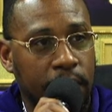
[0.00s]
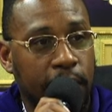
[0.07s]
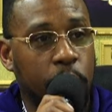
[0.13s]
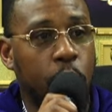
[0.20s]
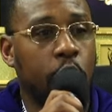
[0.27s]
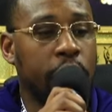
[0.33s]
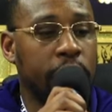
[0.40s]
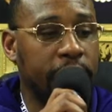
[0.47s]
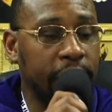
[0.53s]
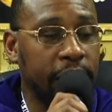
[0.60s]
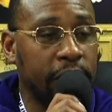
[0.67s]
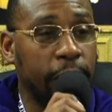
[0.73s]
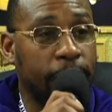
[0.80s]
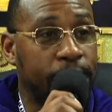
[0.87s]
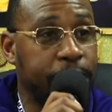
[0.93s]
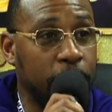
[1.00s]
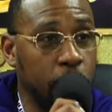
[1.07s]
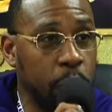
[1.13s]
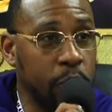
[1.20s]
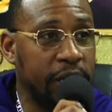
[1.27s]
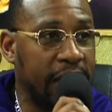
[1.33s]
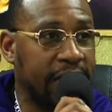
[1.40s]
In order to get the
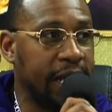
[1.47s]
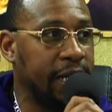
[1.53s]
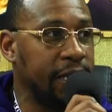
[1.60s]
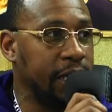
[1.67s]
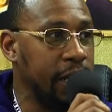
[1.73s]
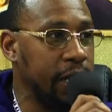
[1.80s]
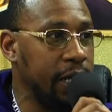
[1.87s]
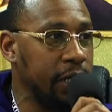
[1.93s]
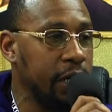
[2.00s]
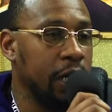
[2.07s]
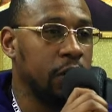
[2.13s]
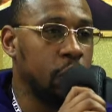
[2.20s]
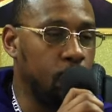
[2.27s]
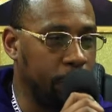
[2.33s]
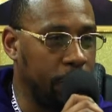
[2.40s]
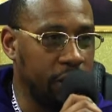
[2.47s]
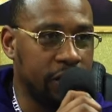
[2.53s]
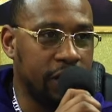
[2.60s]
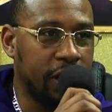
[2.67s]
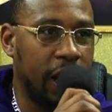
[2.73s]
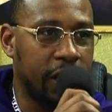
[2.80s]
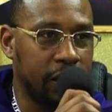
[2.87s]
food that they need, you
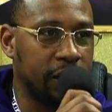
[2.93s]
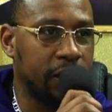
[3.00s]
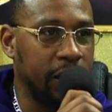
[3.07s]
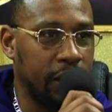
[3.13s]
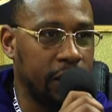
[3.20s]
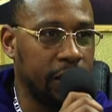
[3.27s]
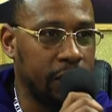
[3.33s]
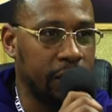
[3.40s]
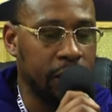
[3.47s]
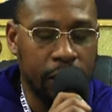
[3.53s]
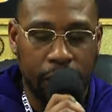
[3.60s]
brothers got to study.